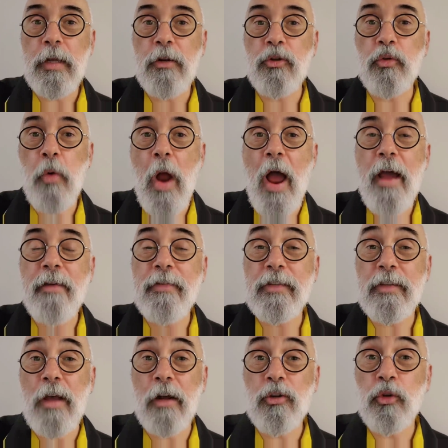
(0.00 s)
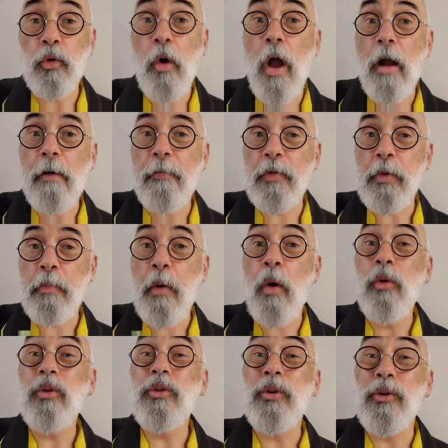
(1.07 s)
He drives a truck for the
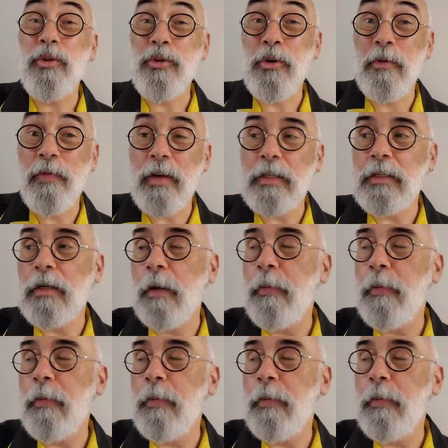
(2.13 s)
postal service.